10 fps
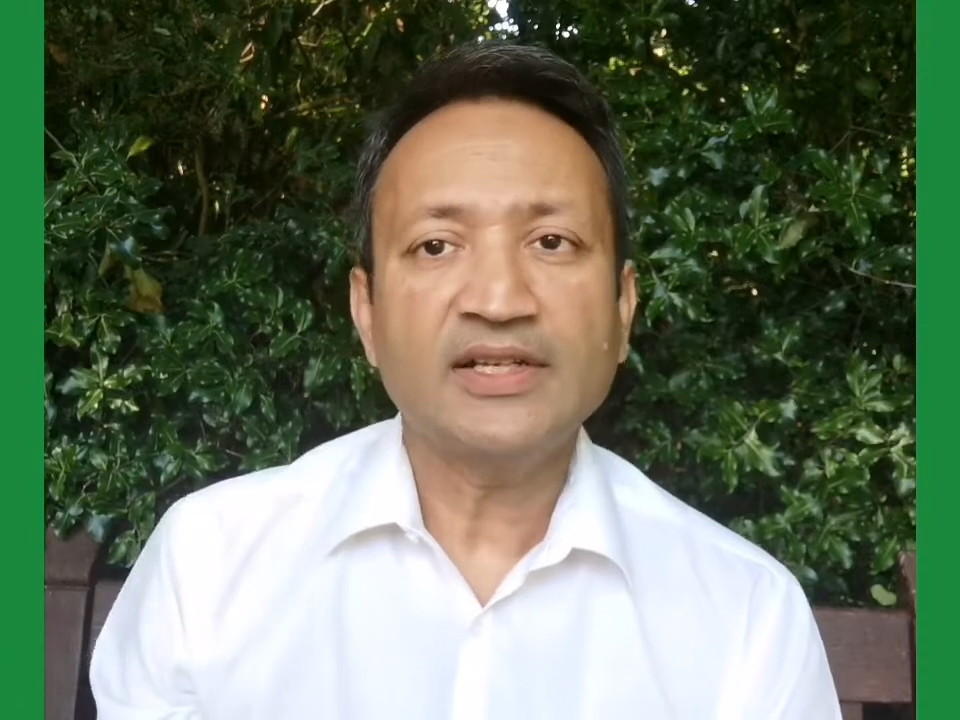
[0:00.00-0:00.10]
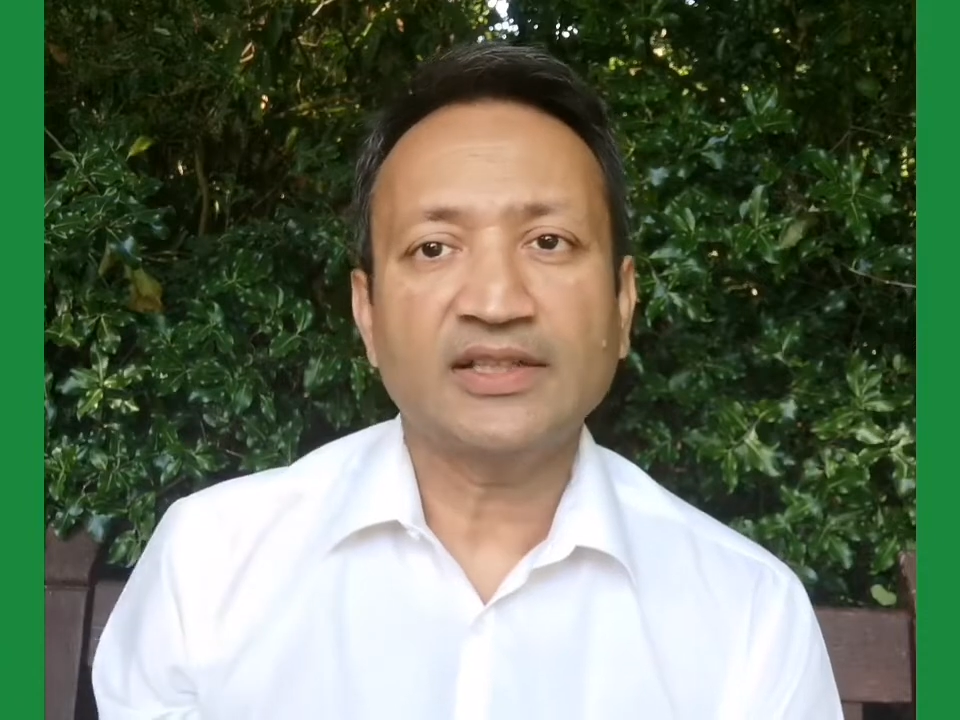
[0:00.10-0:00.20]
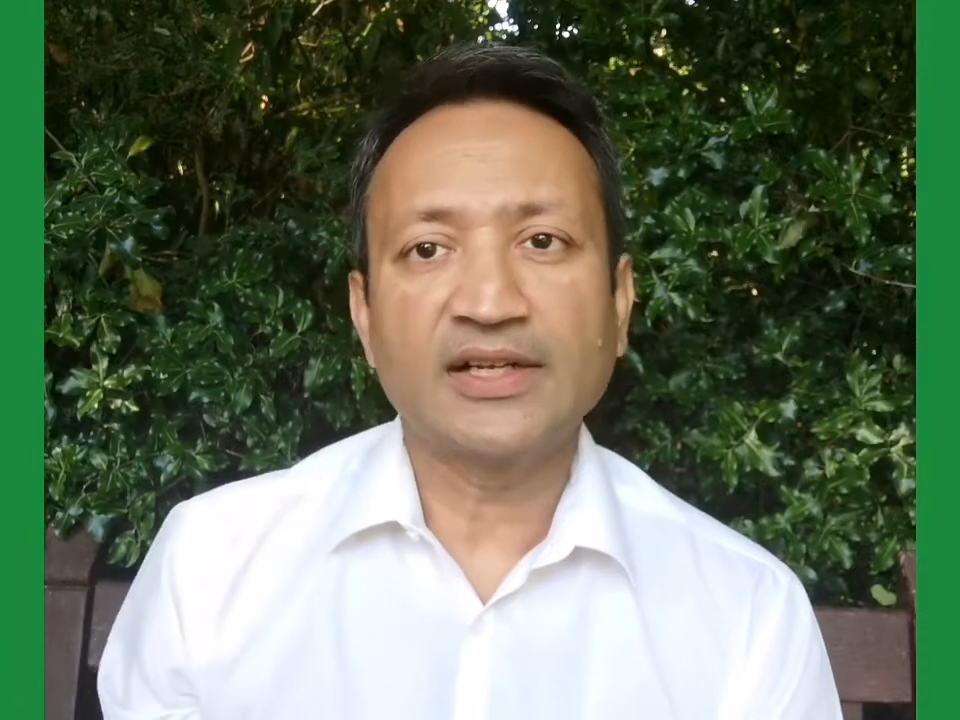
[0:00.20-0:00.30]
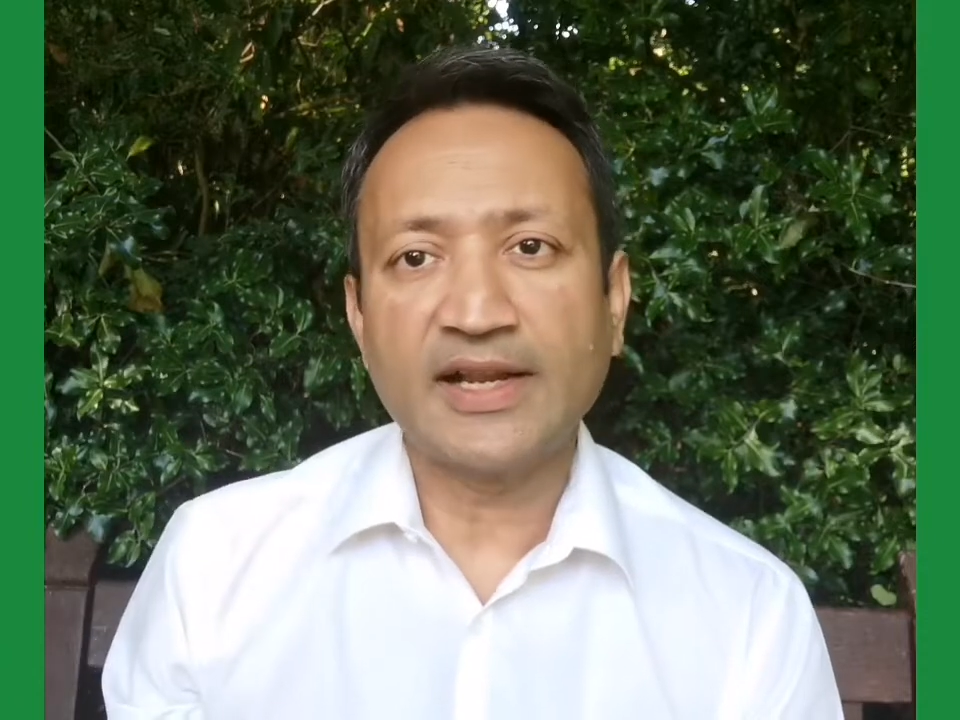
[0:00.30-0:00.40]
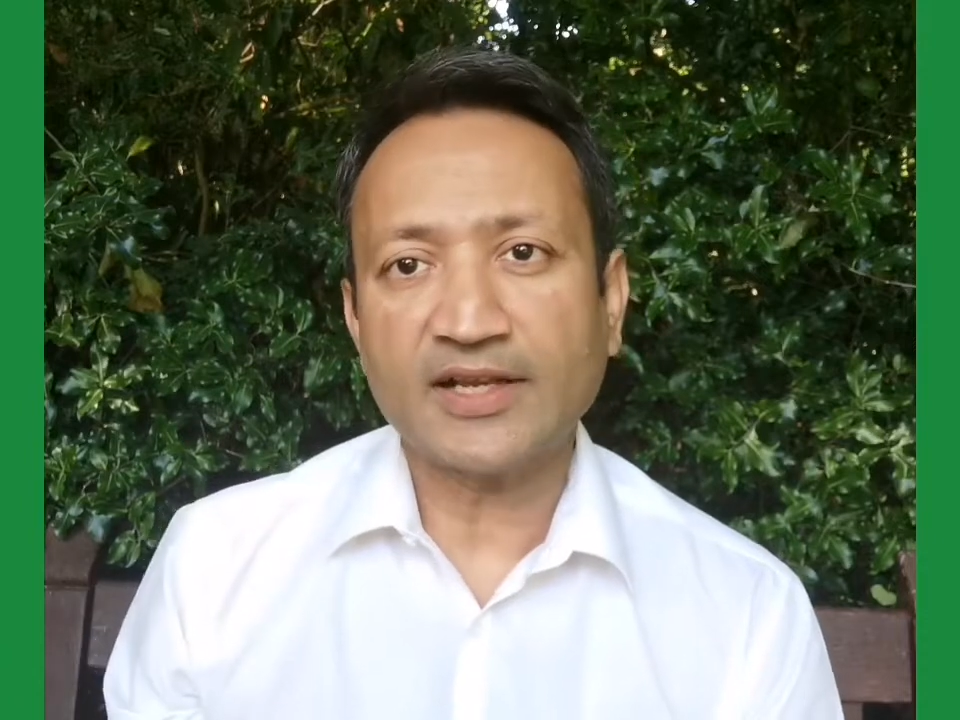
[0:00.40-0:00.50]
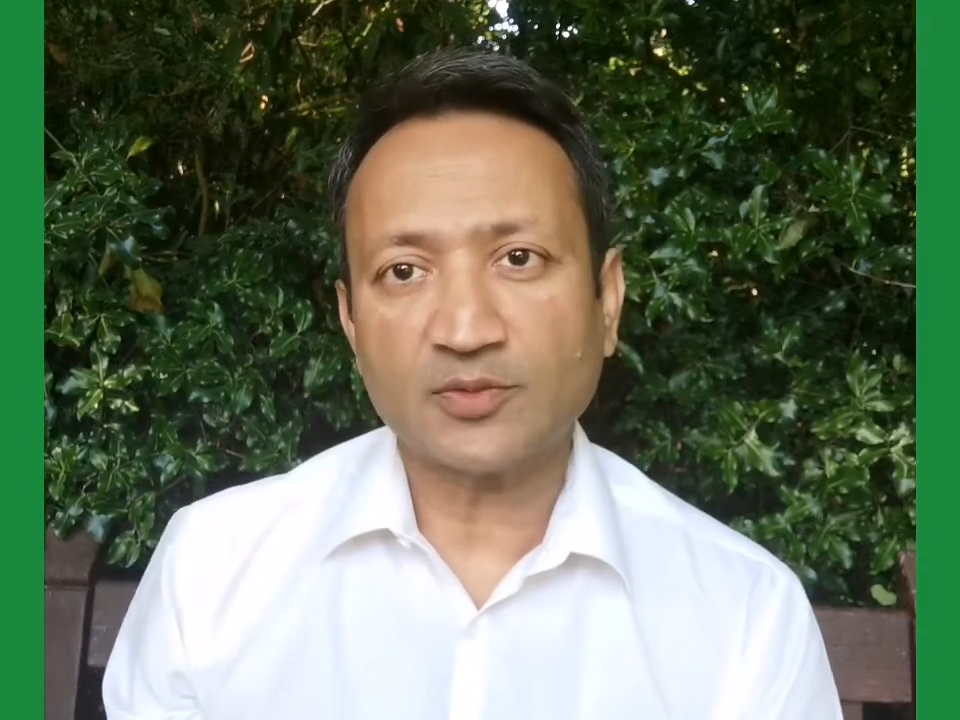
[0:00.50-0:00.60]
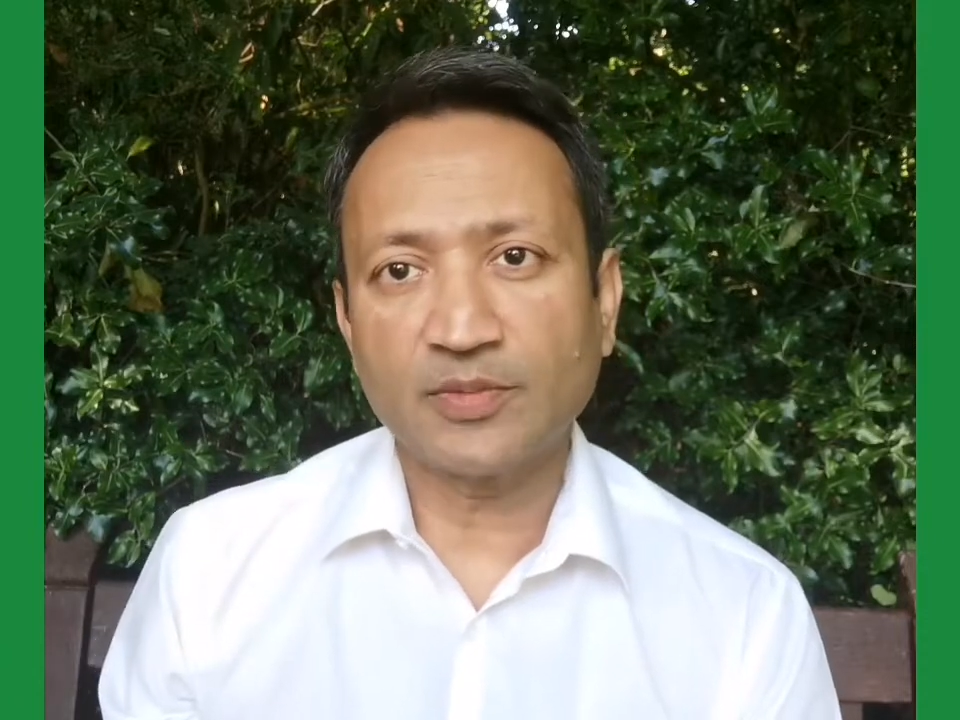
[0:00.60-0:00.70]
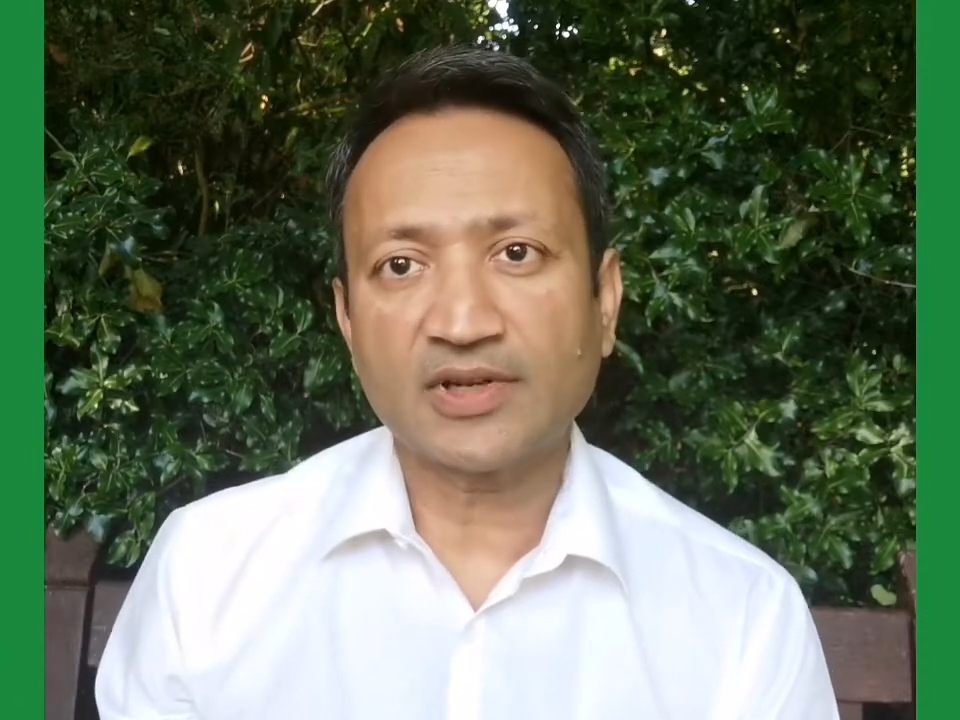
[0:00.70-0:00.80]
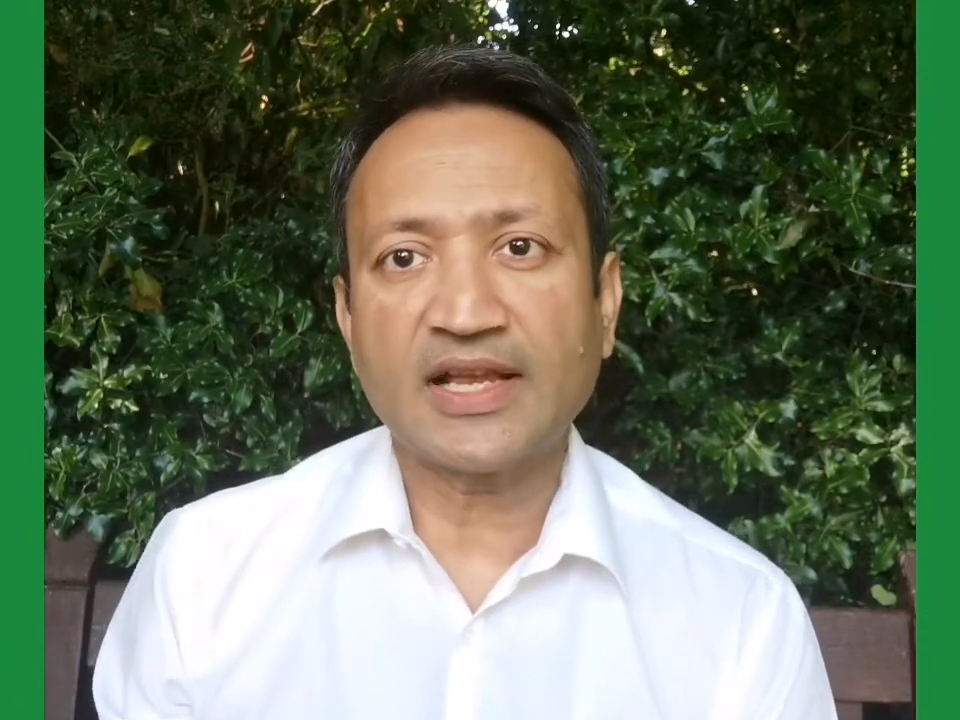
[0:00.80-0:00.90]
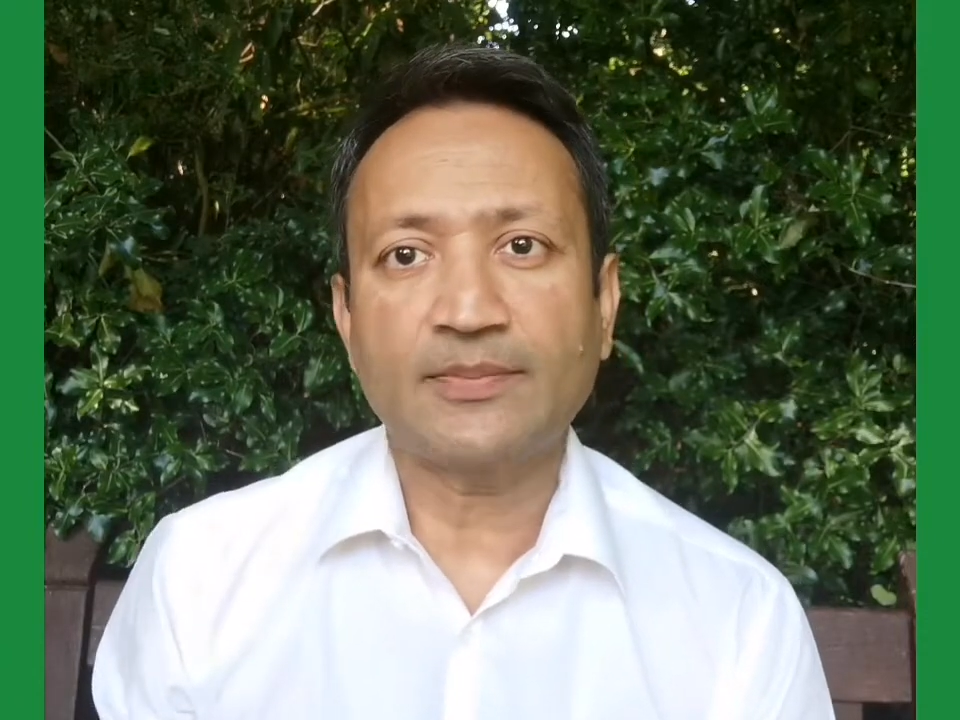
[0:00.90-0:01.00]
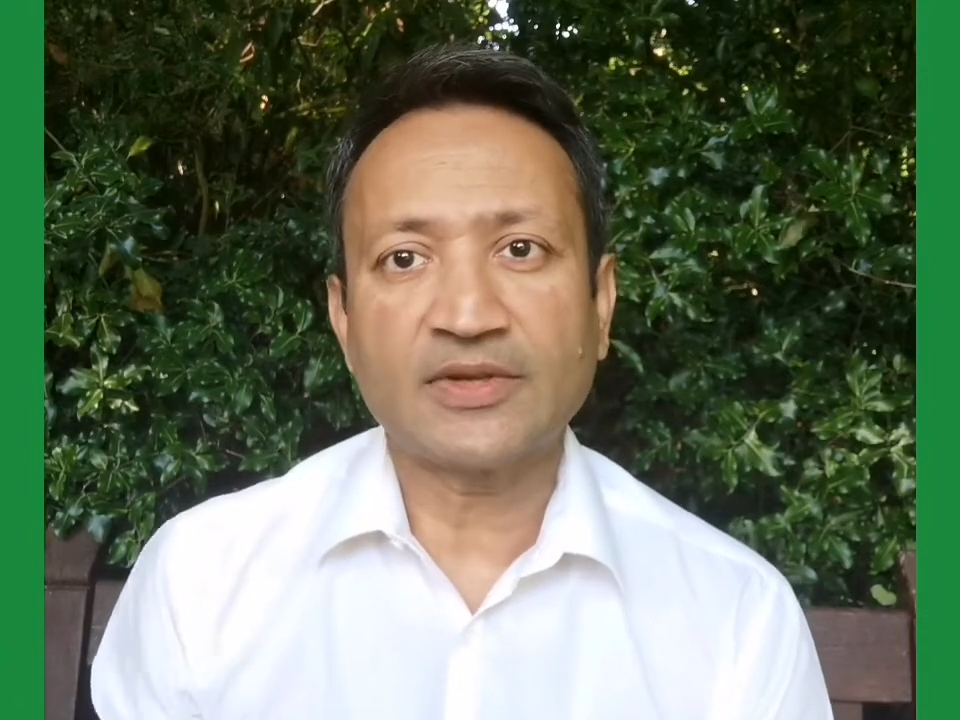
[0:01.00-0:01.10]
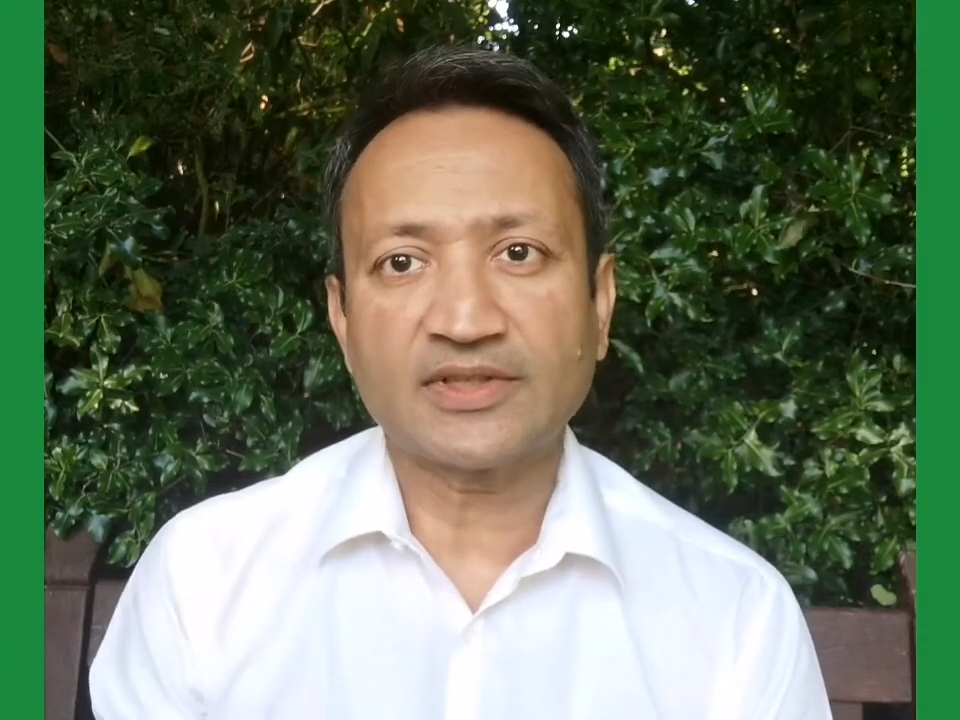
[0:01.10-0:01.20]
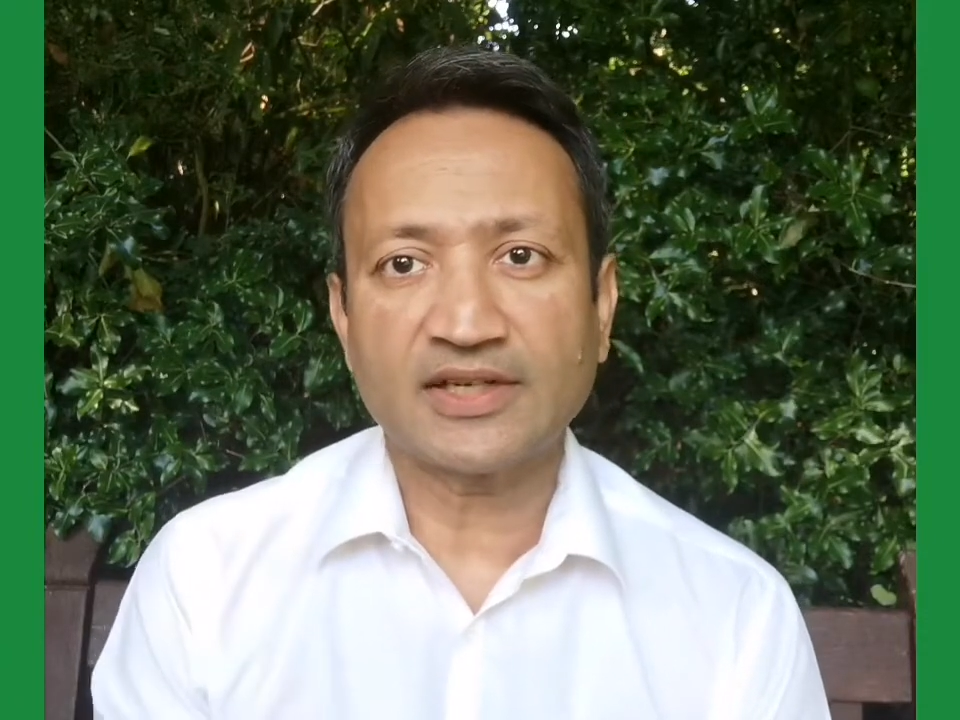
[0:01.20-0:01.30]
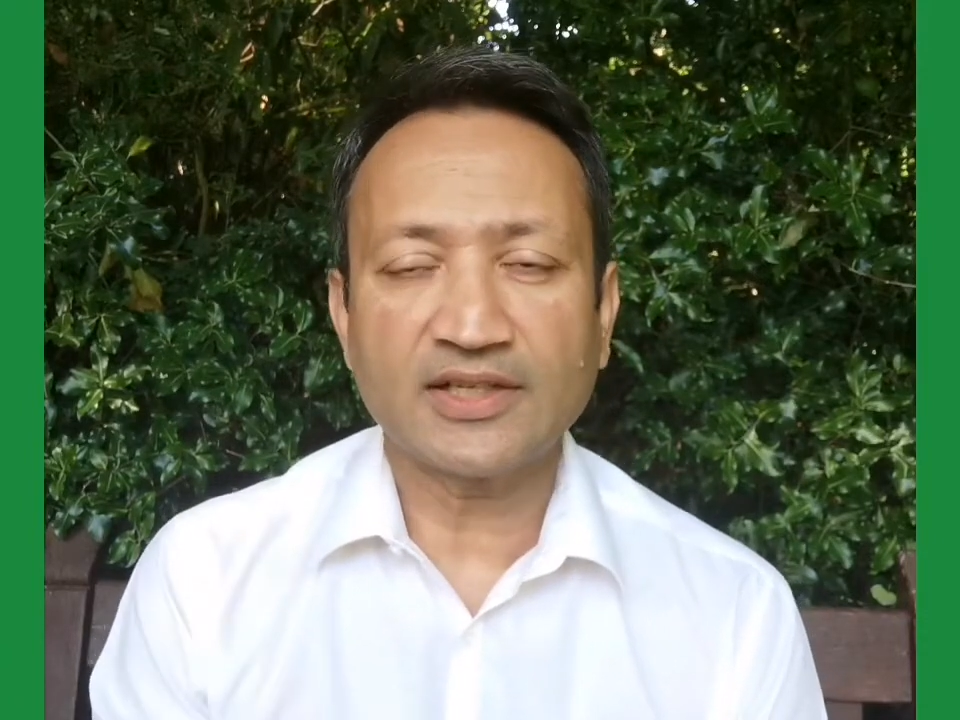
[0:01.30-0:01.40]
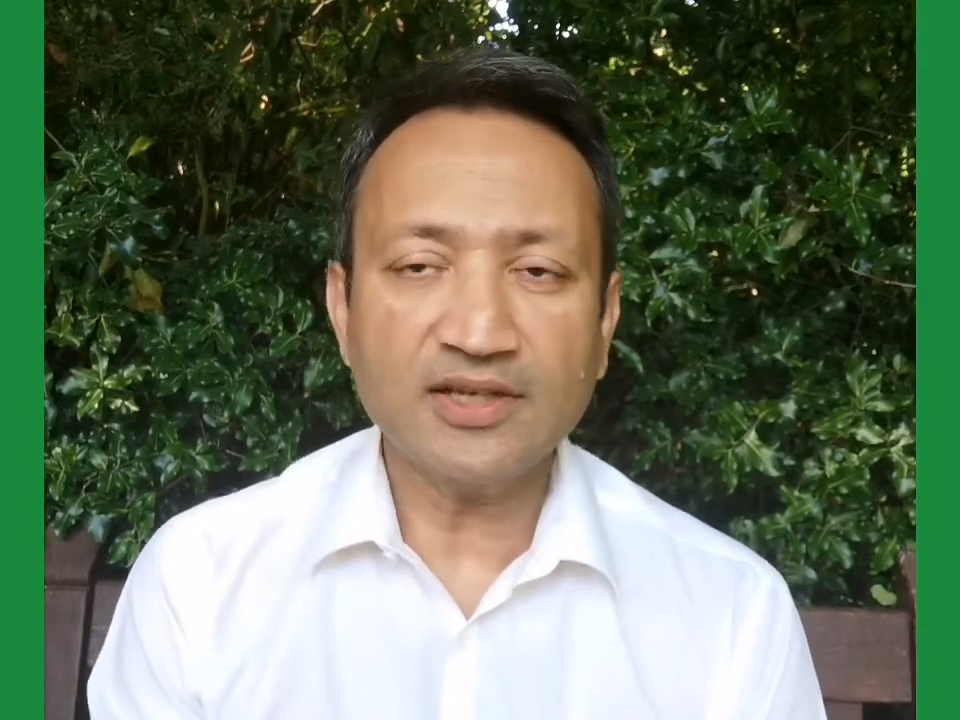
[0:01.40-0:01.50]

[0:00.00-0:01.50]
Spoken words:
the next birth happens at